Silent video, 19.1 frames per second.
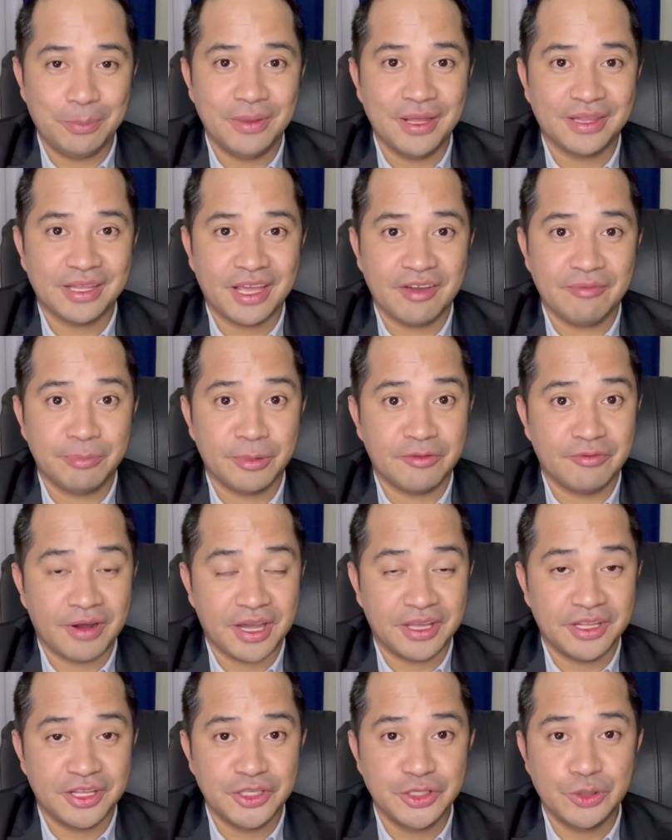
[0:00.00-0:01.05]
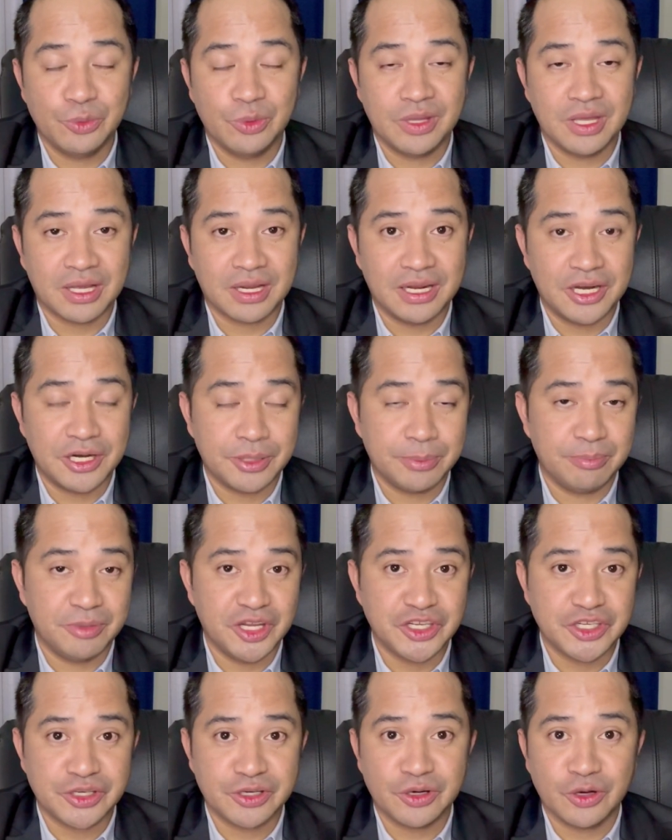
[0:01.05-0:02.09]
that I have provided you with a clear
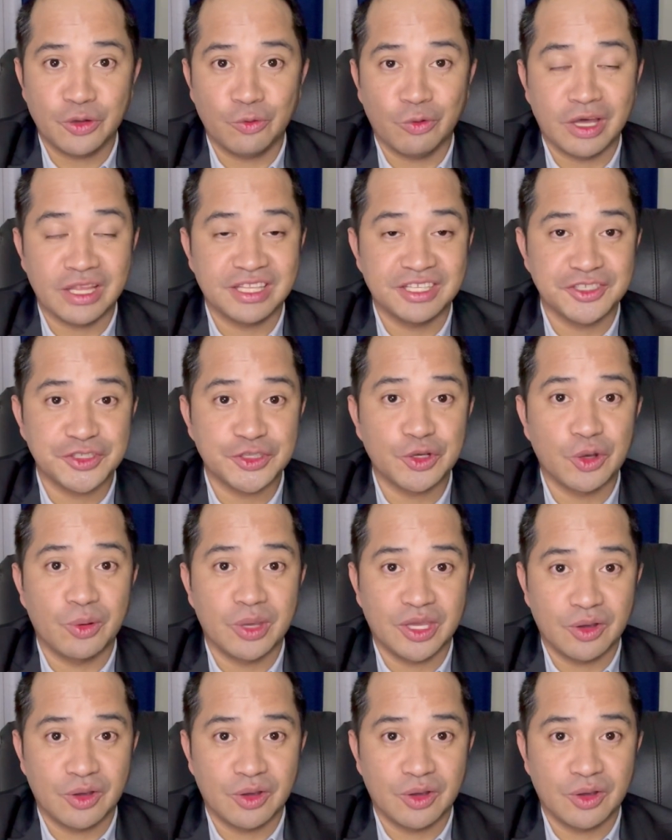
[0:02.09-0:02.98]
picture on what is going